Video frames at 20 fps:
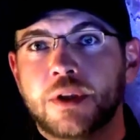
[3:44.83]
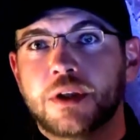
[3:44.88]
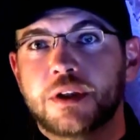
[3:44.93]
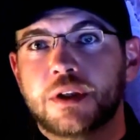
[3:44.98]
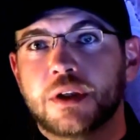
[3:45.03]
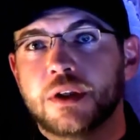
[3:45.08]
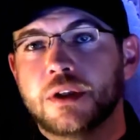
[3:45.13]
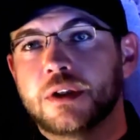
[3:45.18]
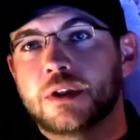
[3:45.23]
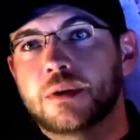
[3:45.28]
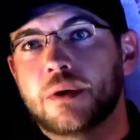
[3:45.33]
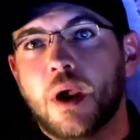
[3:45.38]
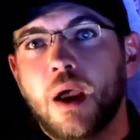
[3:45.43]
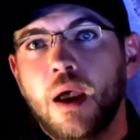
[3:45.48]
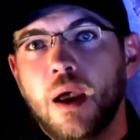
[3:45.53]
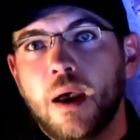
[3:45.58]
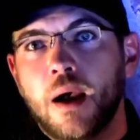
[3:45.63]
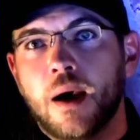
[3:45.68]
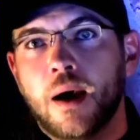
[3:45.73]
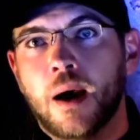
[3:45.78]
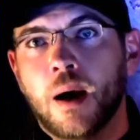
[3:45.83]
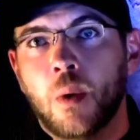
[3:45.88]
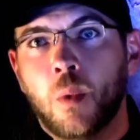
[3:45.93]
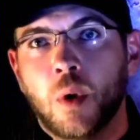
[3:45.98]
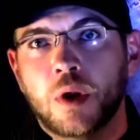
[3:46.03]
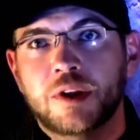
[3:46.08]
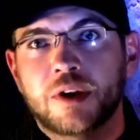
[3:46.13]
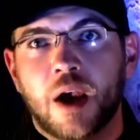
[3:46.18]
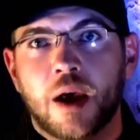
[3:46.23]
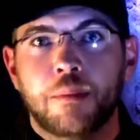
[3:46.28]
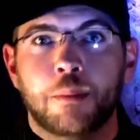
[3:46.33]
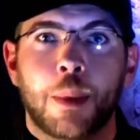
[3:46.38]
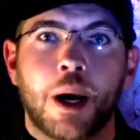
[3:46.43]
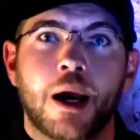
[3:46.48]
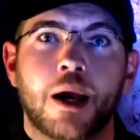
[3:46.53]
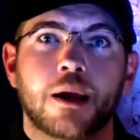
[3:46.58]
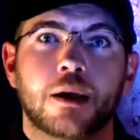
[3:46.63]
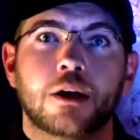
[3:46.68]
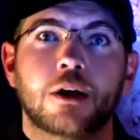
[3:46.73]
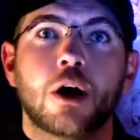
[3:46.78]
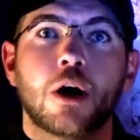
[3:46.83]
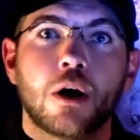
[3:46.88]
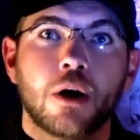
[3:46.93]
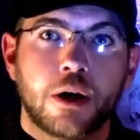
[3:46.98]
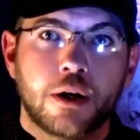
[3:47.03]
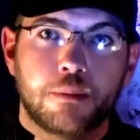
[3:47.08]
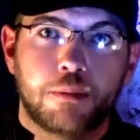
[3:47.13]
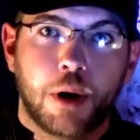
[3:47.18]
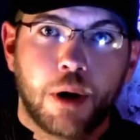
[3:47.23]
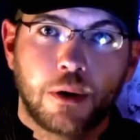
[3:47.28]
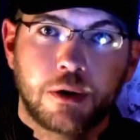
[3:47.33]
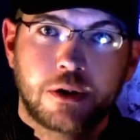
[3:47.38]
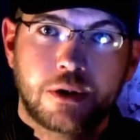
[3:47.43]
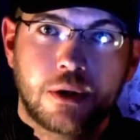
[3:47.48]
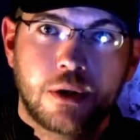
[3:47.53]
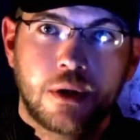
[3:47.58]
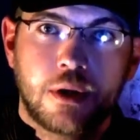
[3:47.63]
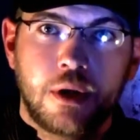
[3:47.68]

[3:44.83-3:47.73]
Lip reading: This is what's on my current poster.